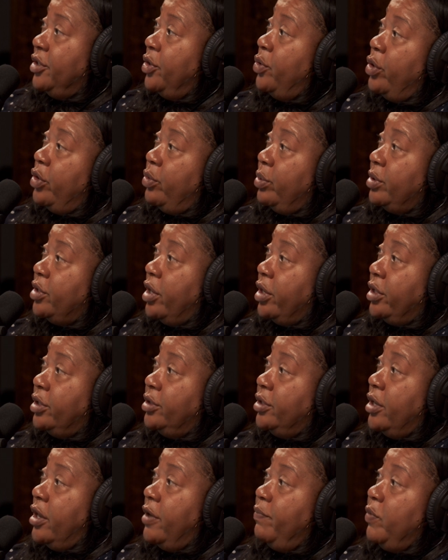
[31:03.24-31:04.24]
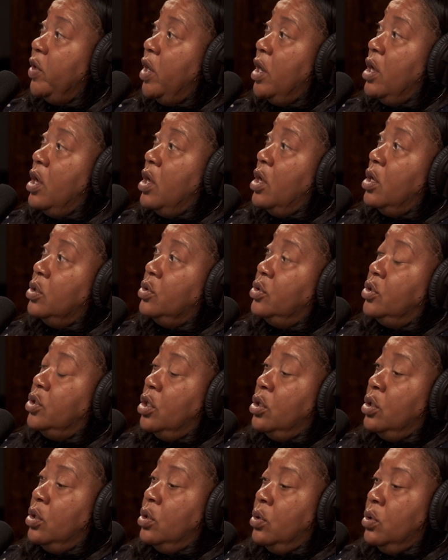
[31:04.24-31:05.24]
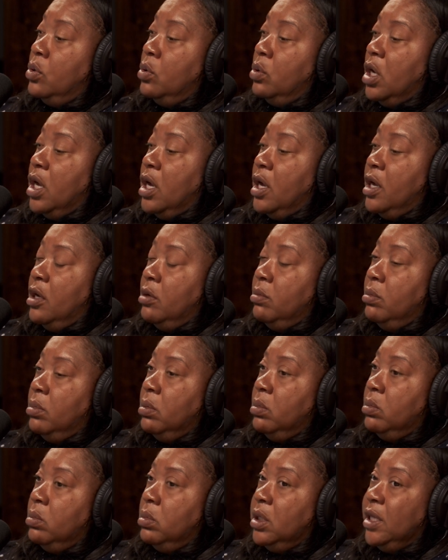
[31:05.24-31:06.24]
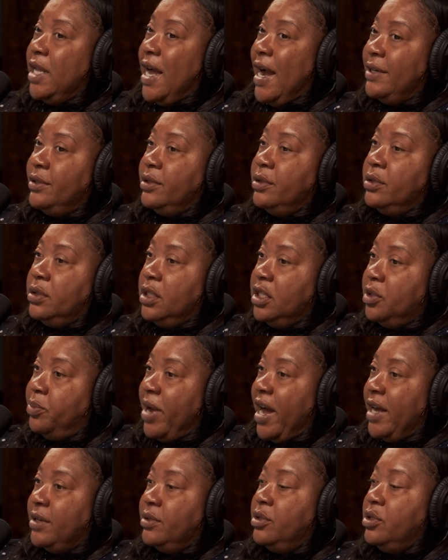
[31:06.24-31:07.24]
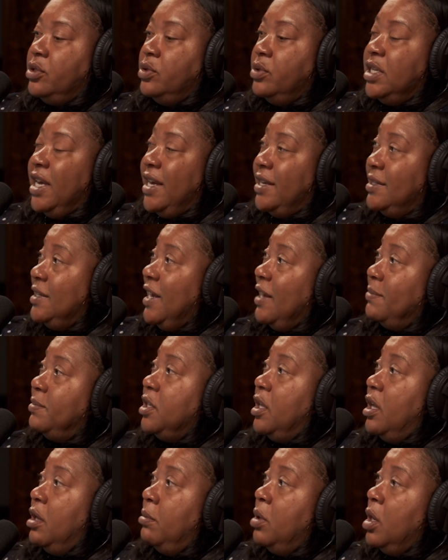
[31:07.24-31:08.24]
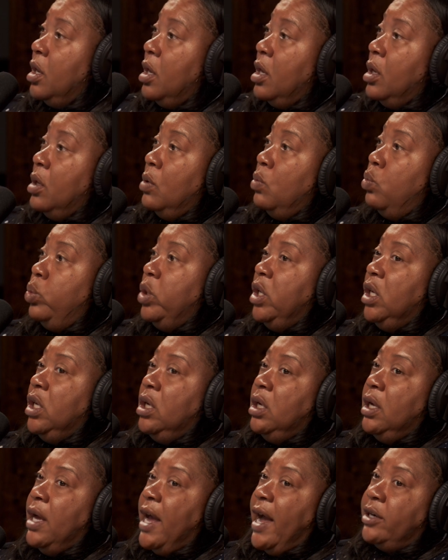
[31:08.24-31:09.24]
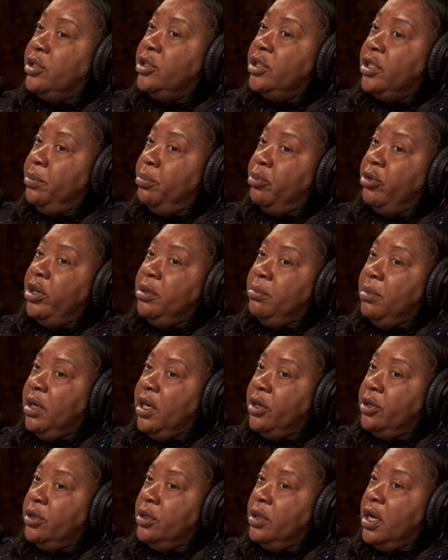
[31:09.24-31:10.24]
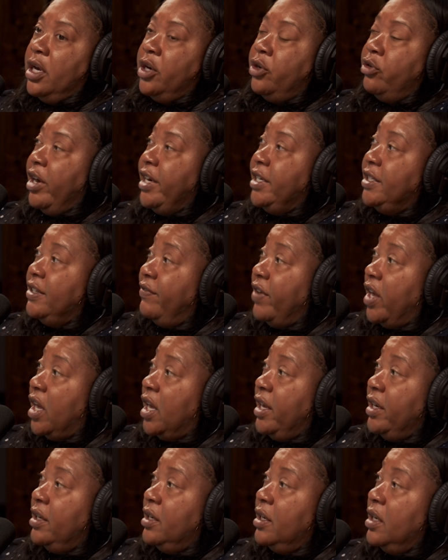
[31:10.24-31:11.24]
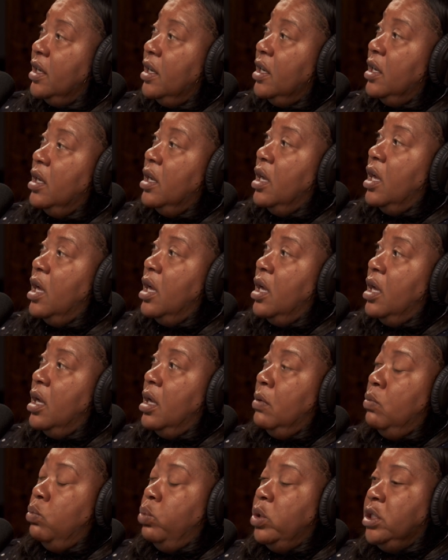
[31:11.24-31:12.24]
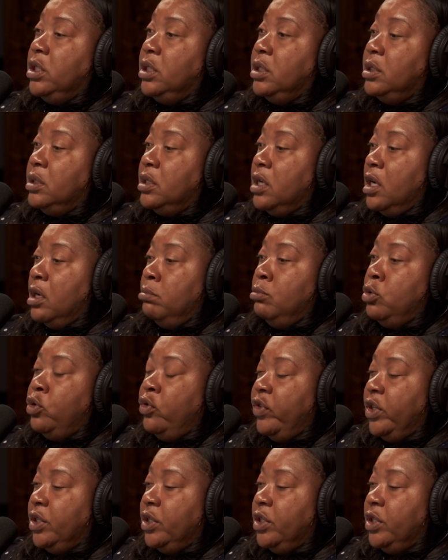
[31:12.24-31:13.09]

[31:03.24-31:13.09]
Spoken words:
Northwest Arkansas. So this past Tuesday at Sam's Club, we actually premiered A Great Divide, which is a movie